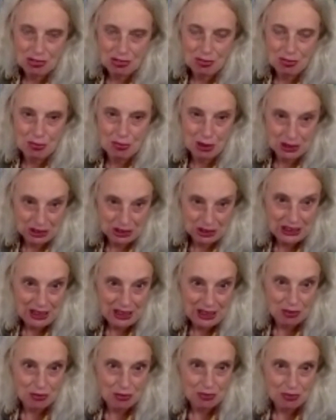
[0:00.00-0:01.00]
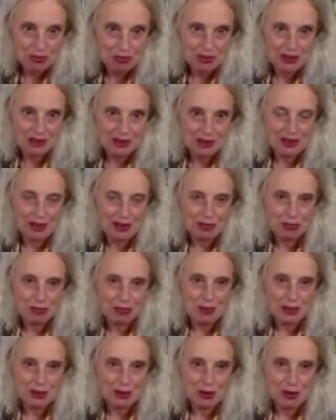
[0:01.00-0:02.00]
myself and have
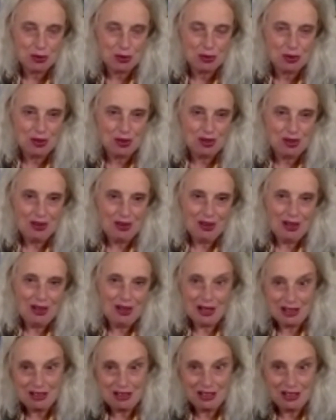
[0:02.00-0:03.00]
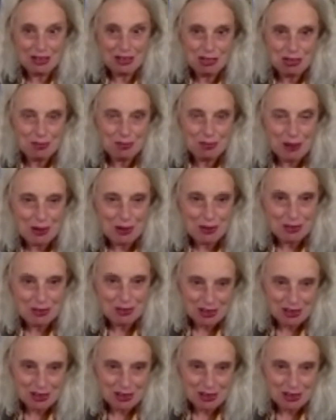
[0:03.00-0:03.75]
my own ideas about that.